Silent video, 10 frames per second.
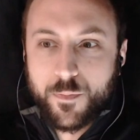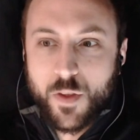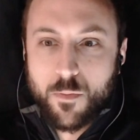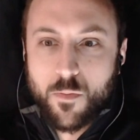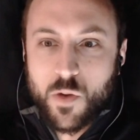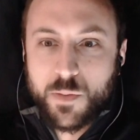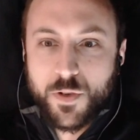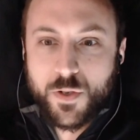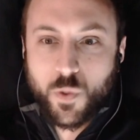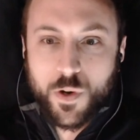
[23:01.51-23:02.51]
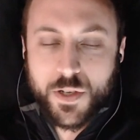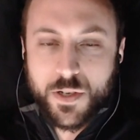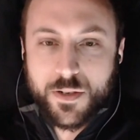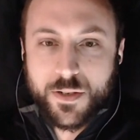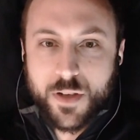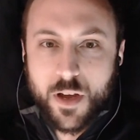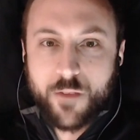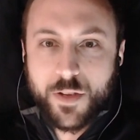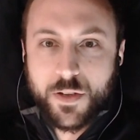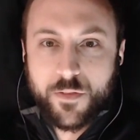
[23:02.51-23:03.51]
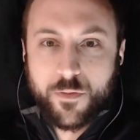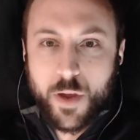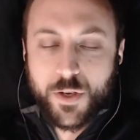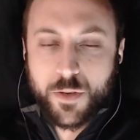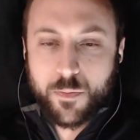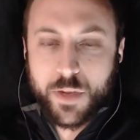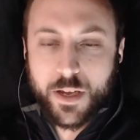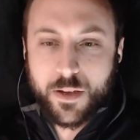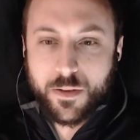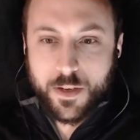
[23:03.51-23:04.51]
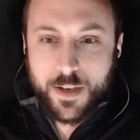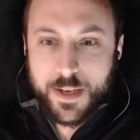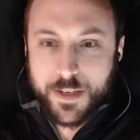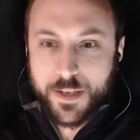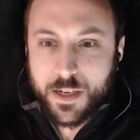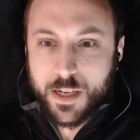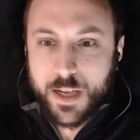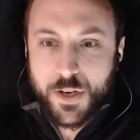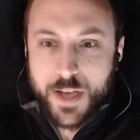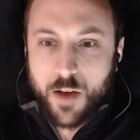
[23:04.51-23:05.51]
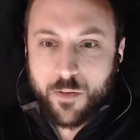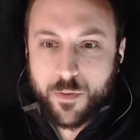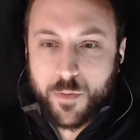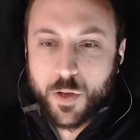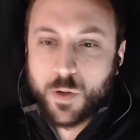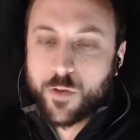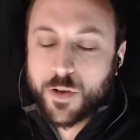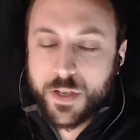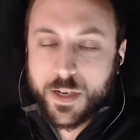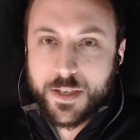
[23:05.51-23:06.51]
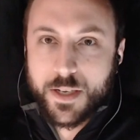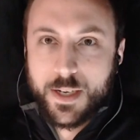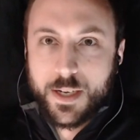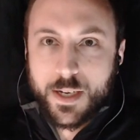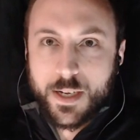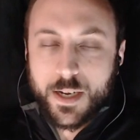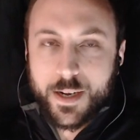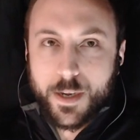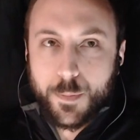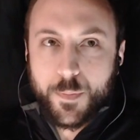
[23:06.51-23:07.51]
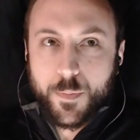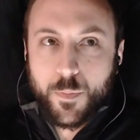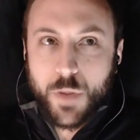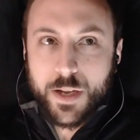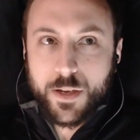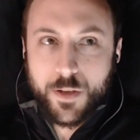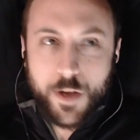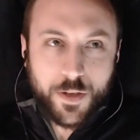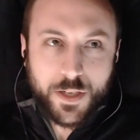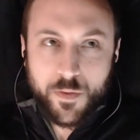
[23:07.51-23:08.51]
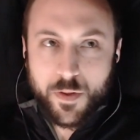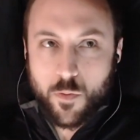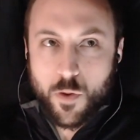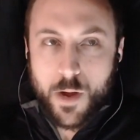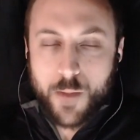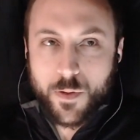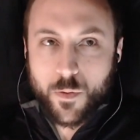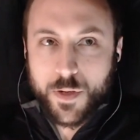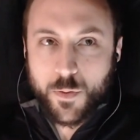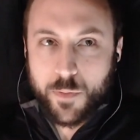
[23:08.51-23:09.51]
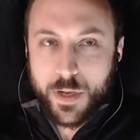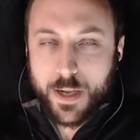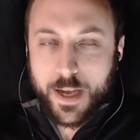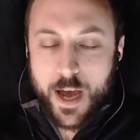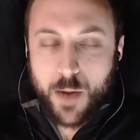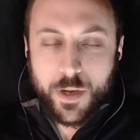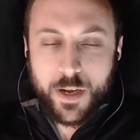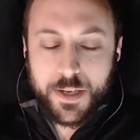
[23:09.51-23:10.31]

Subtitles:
are multiple sources of this information being, as I said, leached out from the universities. But, you know, some of the more popular ones would be like How to Be an